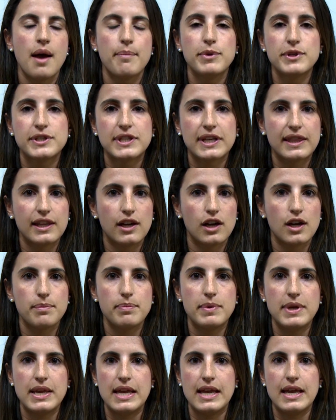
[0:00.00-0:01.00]
music
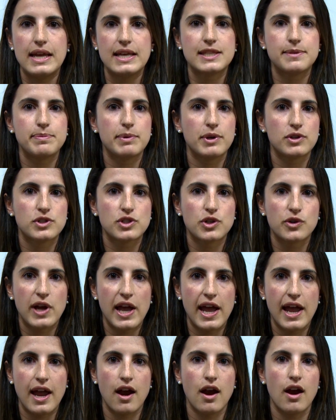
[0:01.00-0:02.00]
therapy, spiritual
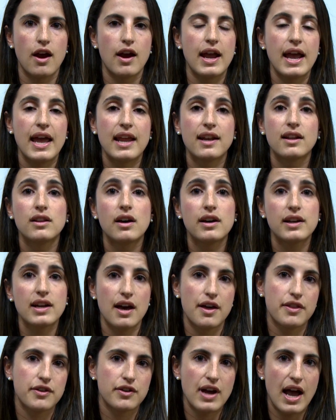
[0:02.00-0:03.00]
care, and a lot of
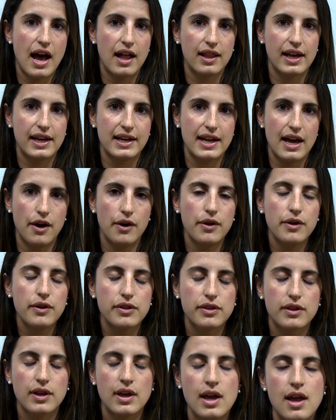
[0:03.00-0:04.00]
other allied health.
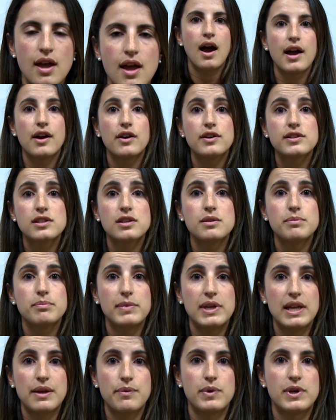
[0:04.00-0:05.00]
I also
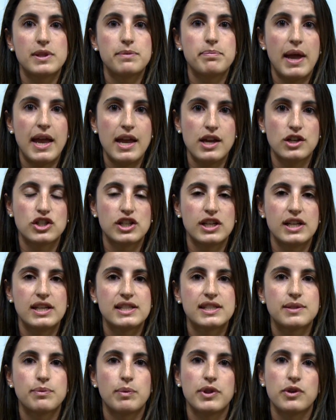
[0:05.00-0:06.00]
meet with
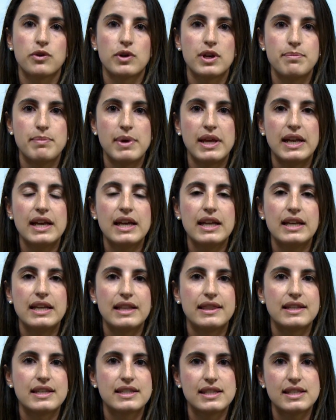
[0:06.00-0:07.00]
patients when they're admitted,
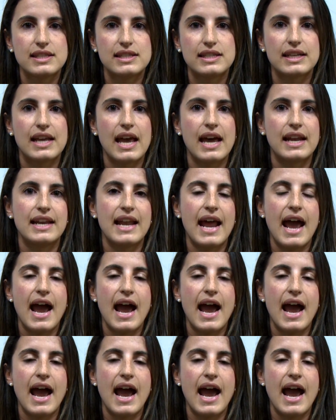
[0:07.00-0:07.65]
and this is to get an